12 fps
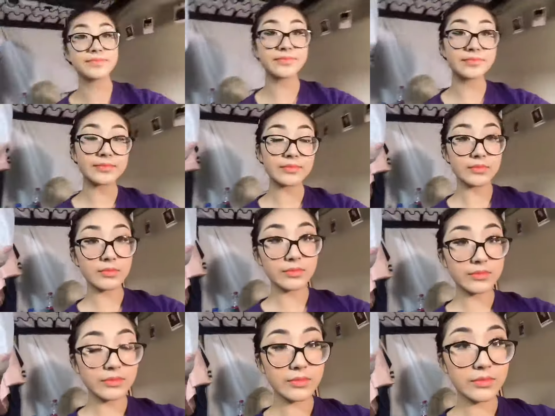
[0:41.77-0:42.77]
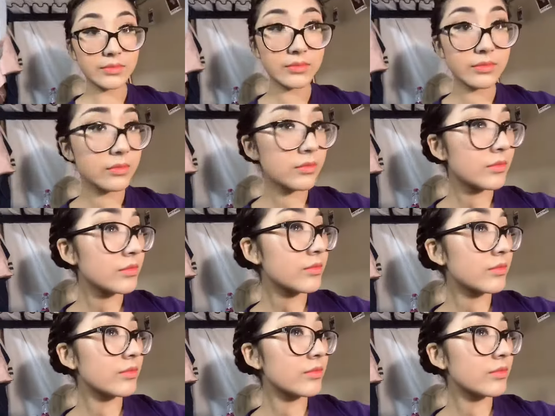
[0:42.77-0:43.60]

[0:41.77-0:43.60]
(silence)